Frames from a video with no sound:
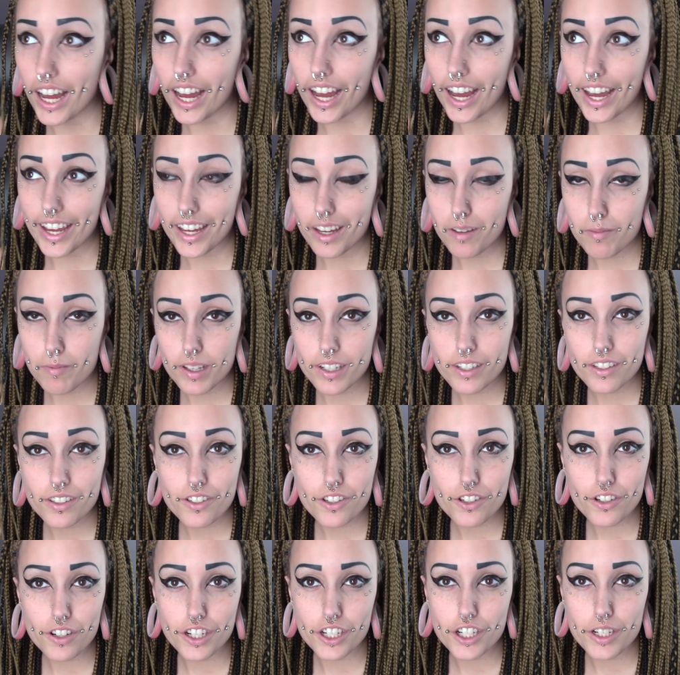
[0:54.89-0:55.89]
I have been
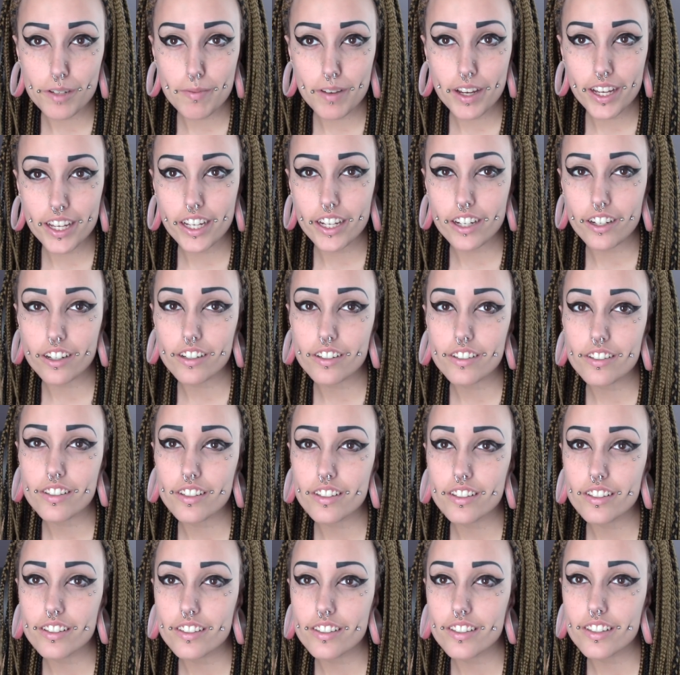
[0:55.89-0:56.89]
stretching my ears
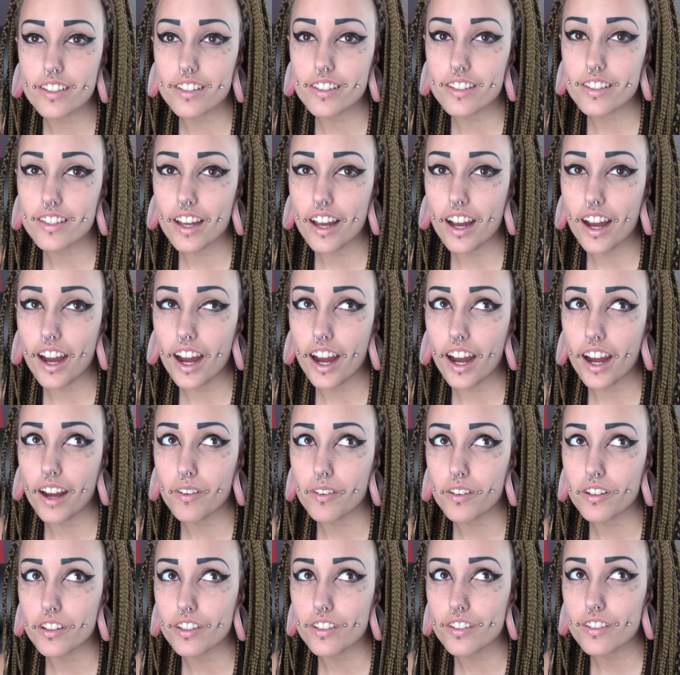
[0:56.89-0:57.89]
since I
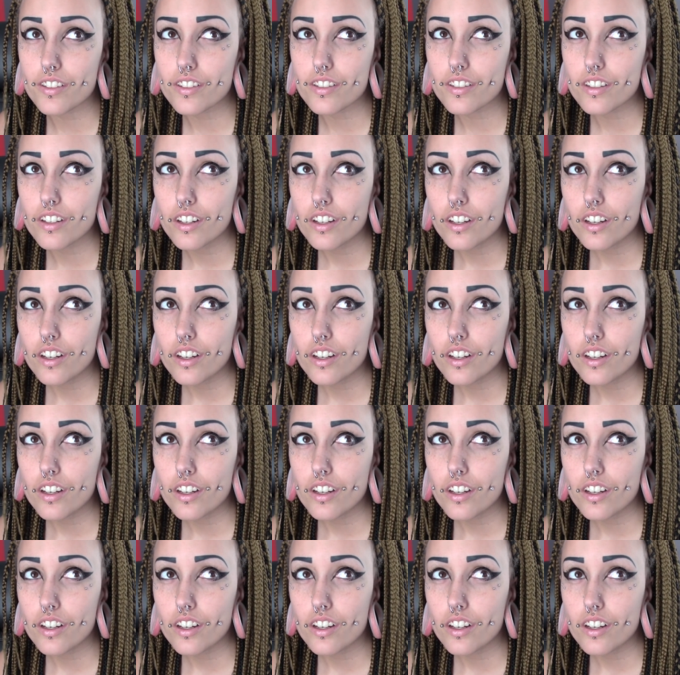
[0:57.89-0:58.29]
was